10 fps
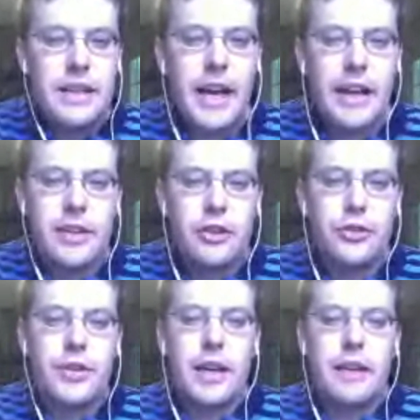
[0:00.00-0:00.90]
Yeah, it's
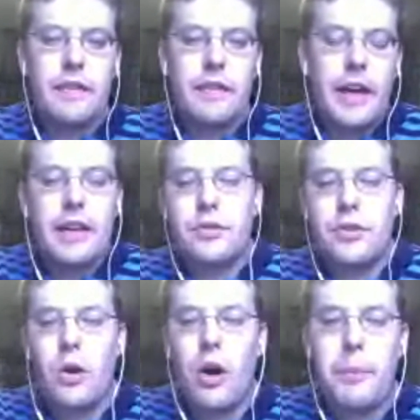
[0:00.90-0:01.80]
interesting. And
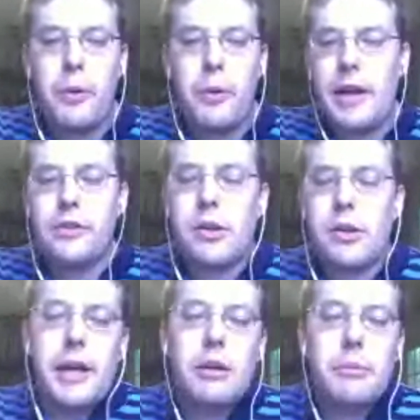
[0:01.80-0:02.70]
so I'll point out his
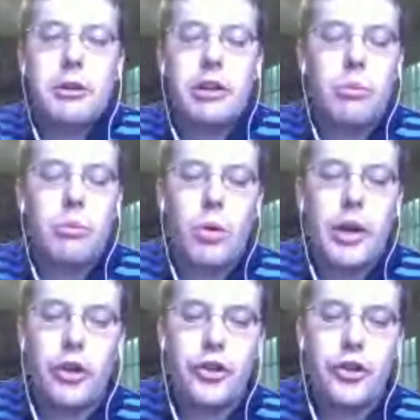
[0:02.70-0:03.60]
command ability,
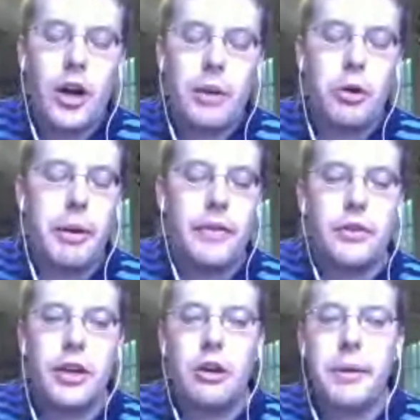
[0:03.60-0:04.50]
and I'll talk more about
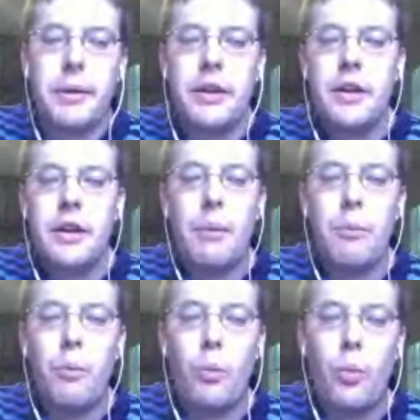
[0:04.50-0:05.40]
this later, but
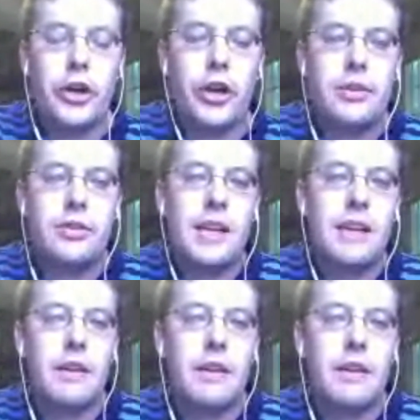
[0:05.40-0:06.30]
what you're going to
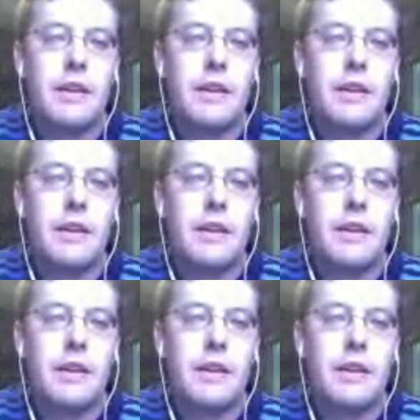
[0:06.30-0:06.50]
see in this